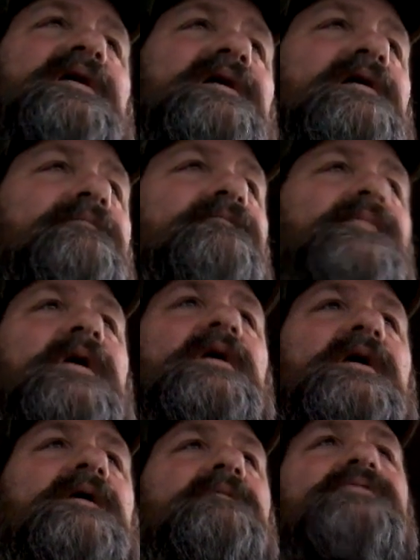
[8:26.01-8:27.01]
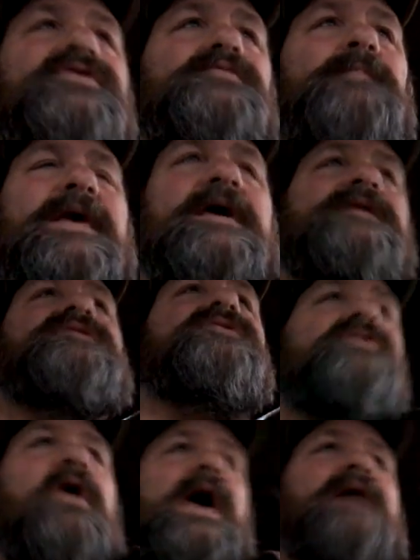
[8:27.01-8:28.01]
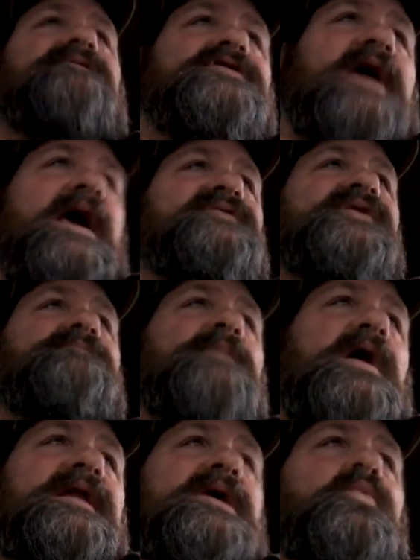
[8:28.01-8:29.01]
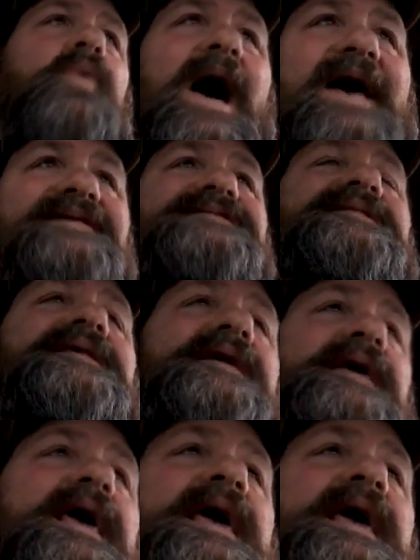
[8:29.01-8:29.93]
Um, spend your advertising money wisely.